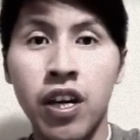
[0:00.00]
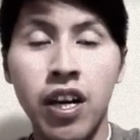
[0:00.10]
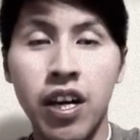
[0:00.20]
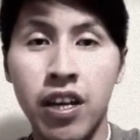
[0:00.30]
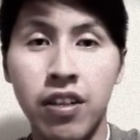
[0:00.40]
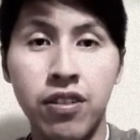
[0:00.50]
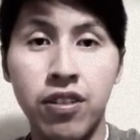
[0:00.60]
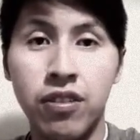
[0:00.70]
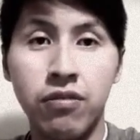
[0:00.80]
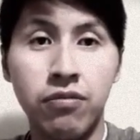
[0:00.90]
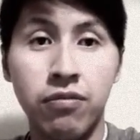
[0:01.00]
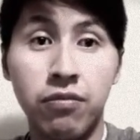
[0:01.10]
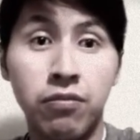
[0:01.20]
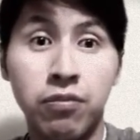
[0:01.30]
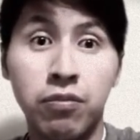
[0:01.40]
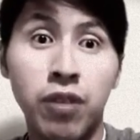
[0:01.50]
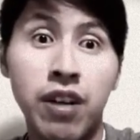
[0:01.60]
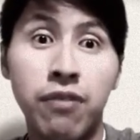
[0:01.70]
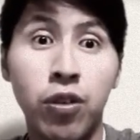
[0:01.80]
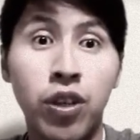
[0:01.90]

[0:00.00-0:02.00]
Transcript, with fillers: and whatever